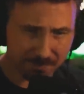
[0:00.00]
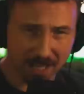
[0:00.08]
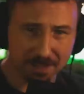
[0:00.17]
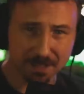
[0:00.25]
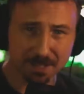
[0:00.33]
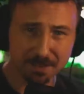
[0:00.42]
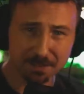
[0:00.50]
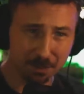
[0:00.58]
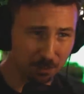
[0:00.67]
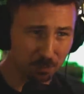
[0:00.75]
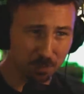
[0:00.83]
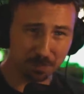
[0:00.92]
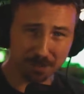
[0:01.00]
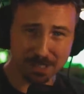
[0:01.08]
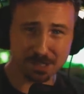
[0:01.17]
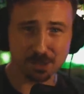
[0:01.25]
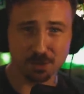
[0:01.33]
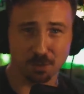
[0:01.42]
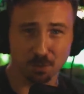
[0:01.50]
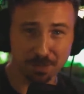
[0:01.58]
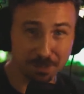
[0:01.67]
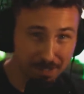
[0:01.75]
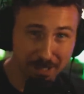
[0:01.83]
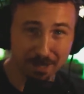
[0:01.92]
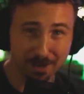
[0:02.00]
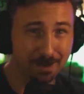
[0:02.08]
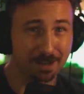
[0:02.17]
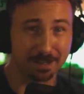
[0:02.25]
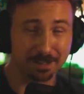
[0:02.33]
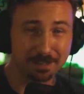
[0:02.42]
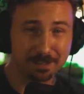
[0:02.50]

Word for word: and then they'll replace you with an ai